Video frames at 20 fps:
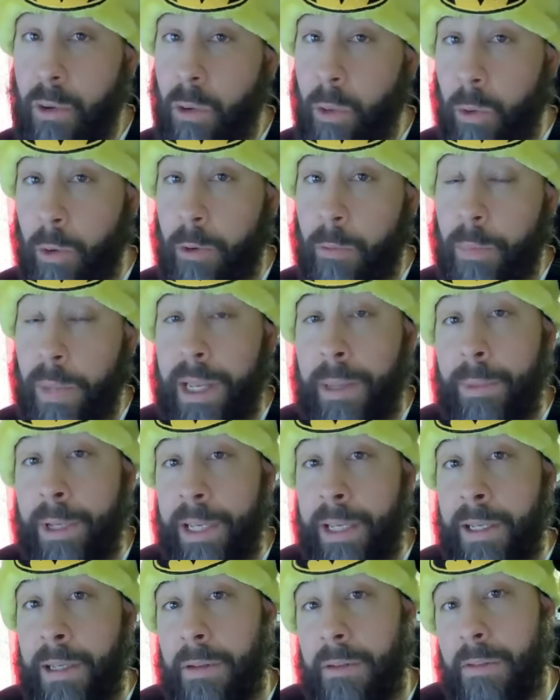or
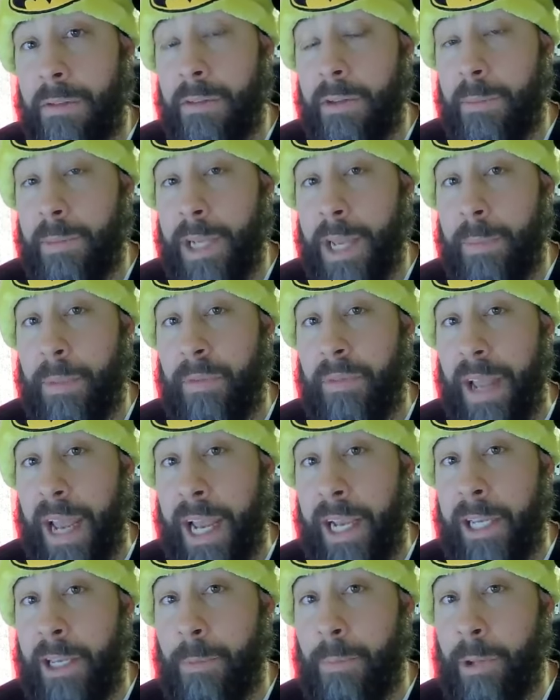maybe some type of
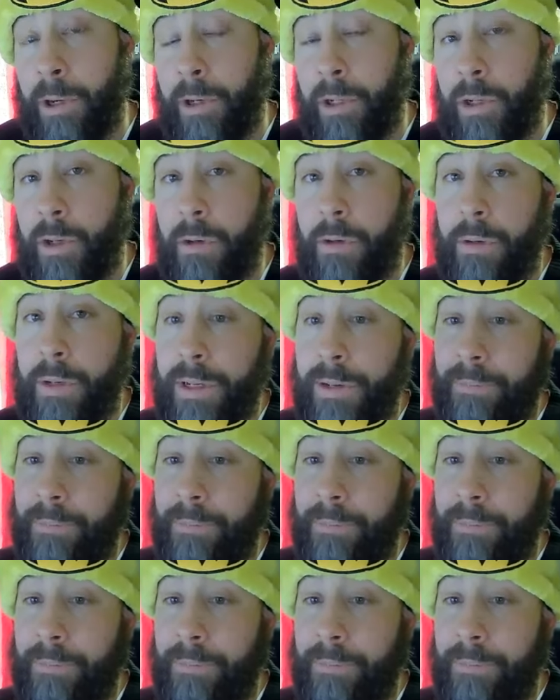acupuncture,